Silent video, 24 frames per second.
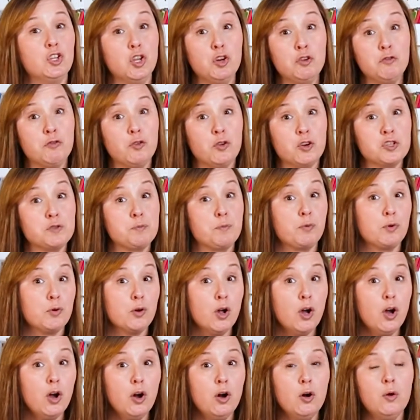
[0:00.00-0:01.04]
Glowforge
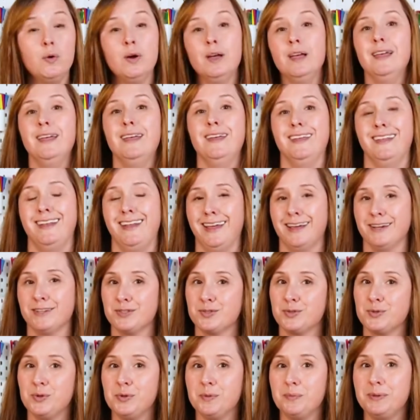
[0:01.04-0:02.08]
Pro, an
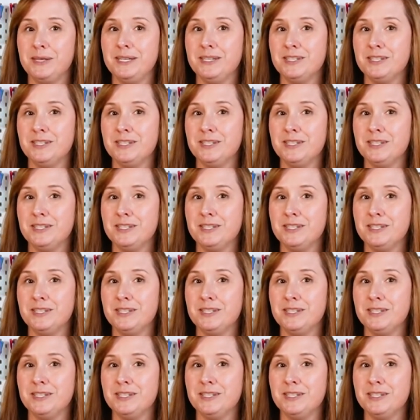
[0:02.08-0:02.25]
xTool